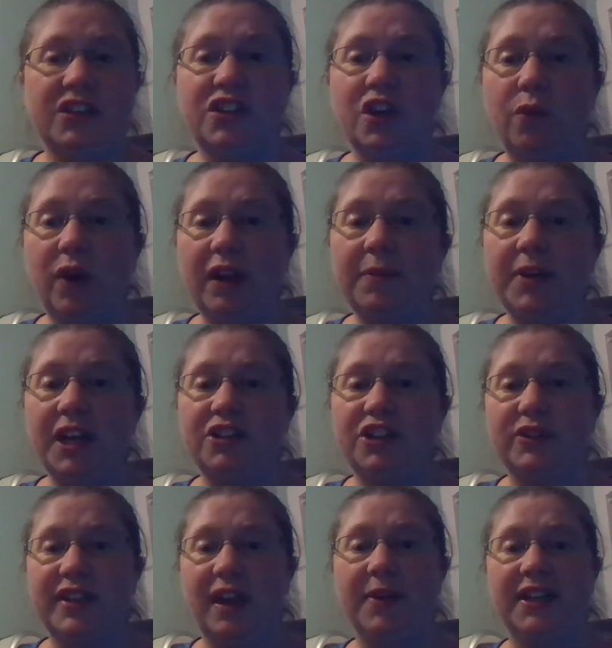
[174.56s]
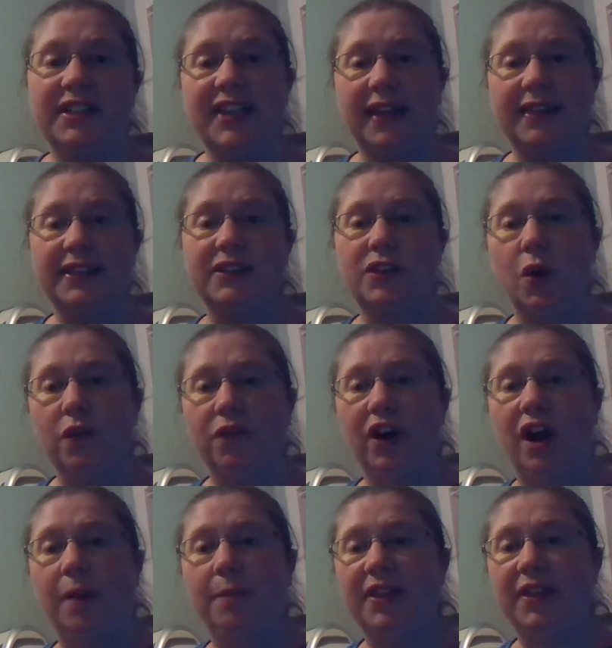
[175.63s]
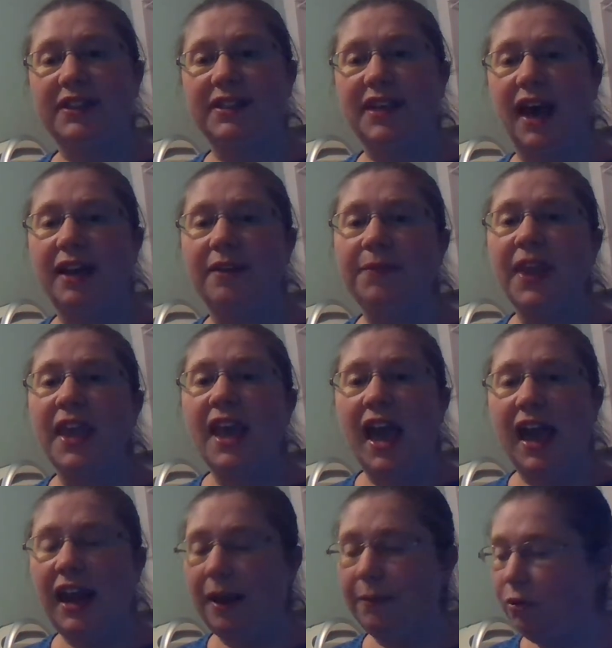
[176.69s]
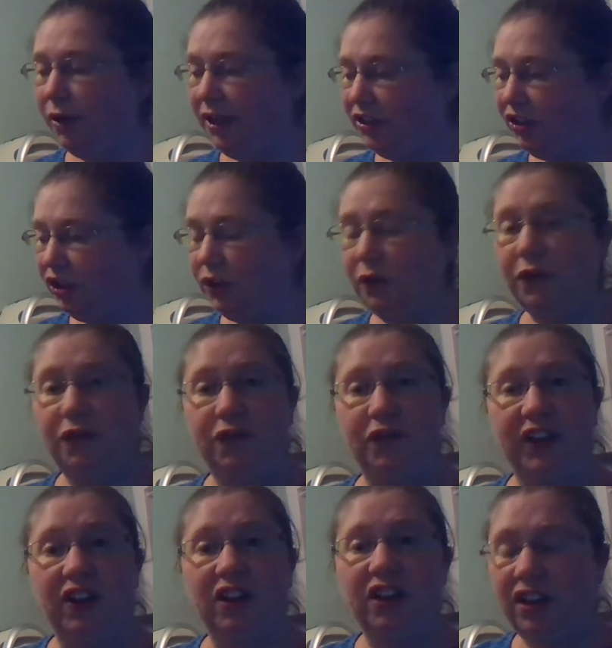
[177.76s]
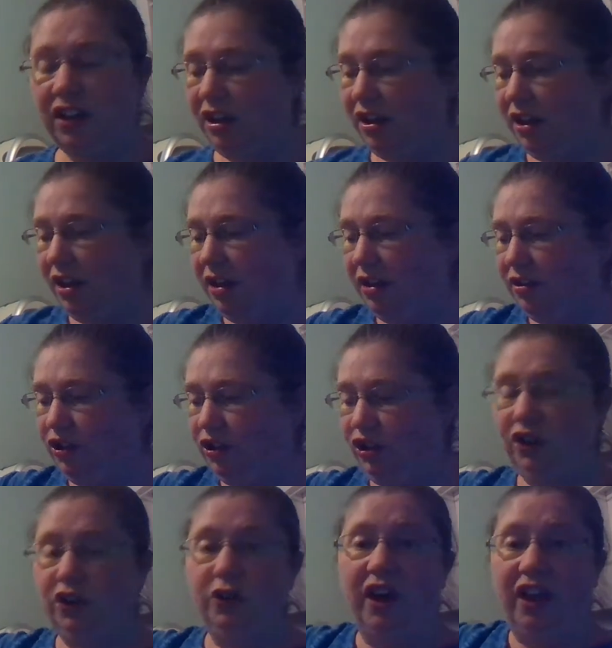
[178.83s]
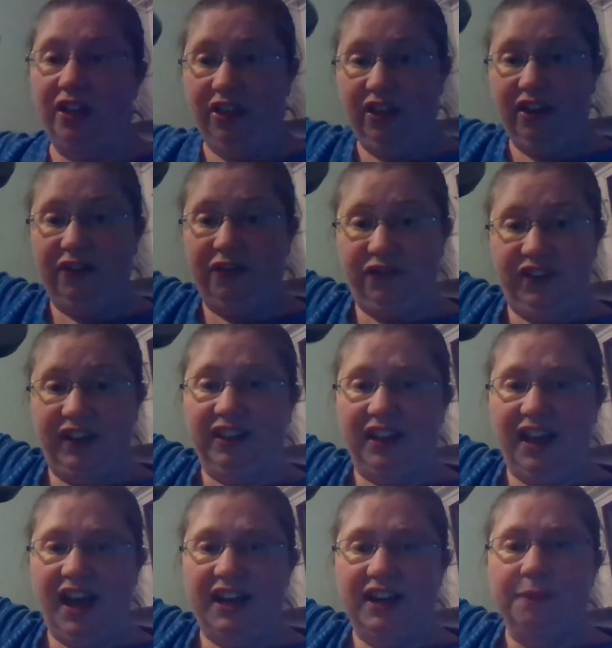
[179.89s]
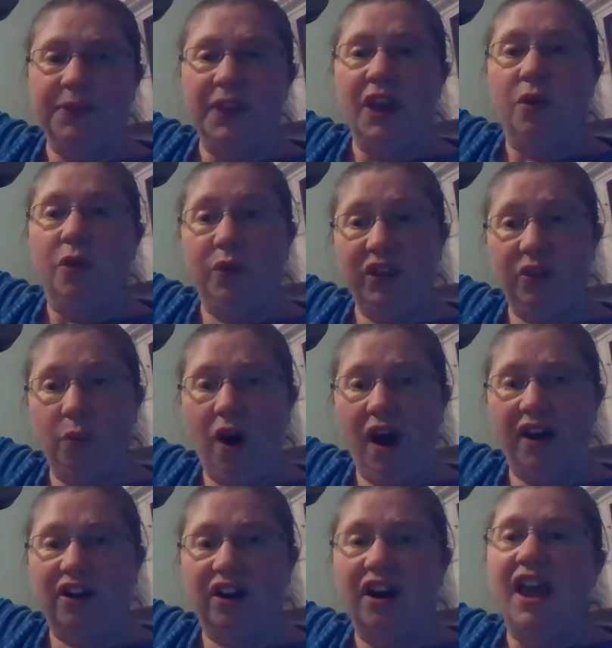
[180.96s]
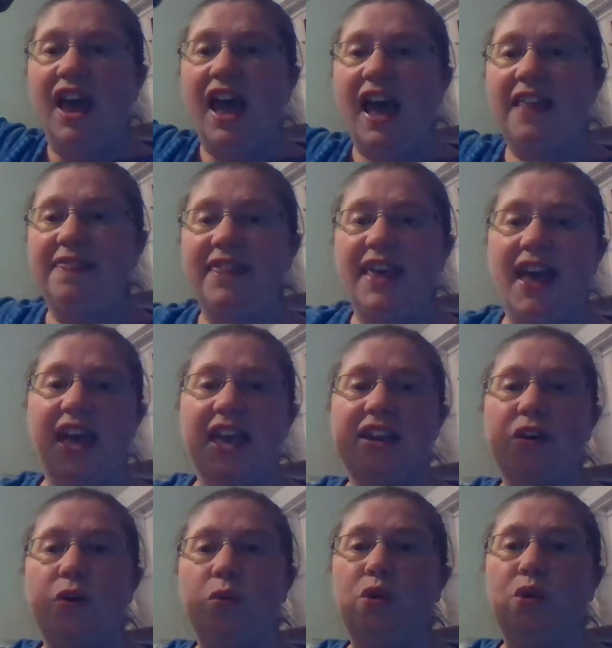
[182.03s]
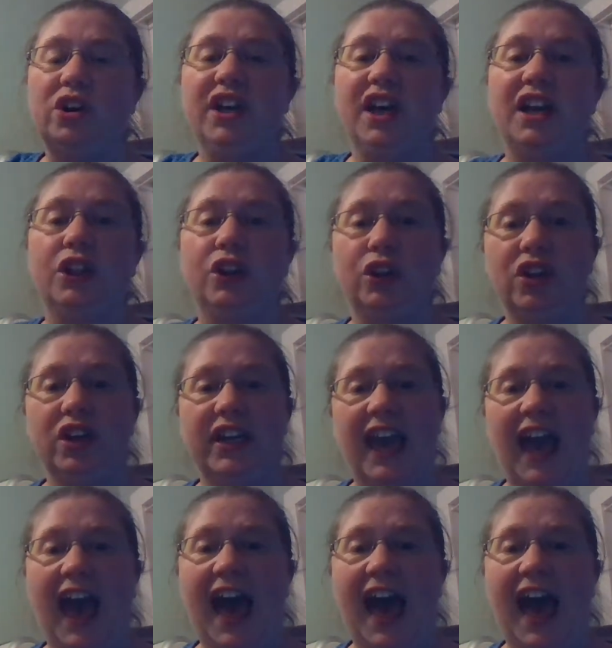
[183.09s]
So what I'm going to do is I'm going to set this over up on the side, and I'm going to fill to the fill line with water, and then we're going to look